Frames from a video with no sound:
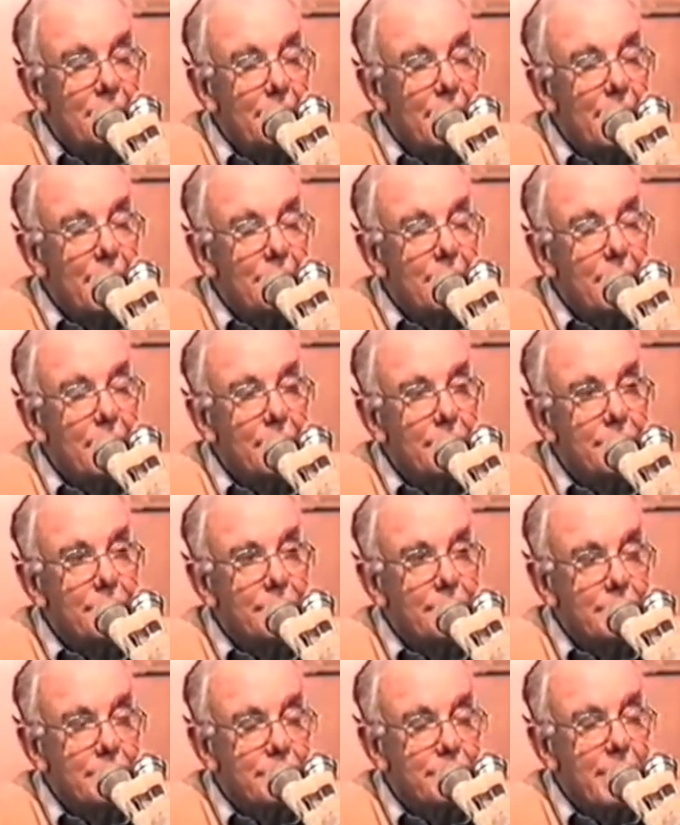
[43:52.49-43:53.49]
various odd,
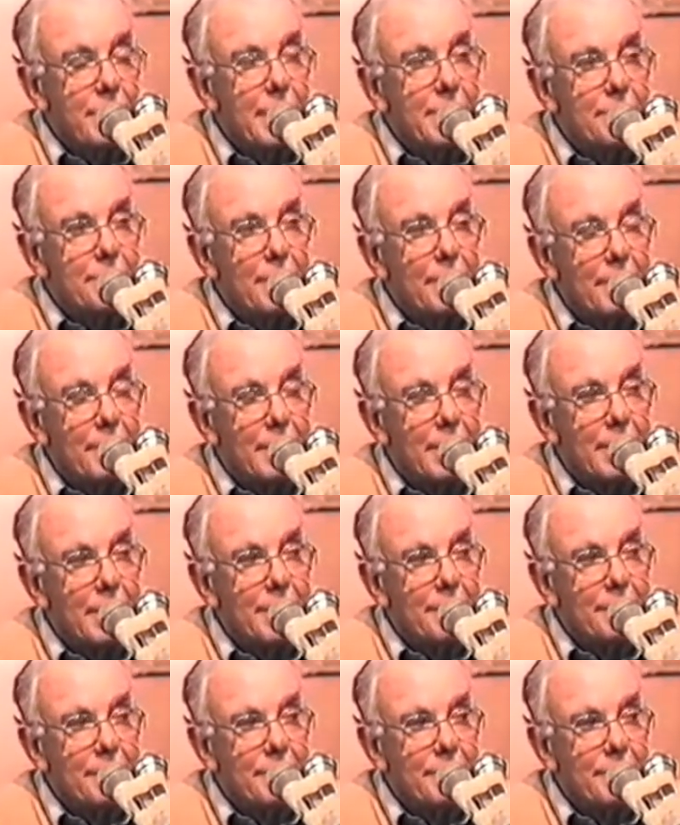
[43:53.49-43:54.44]
strange motor cars.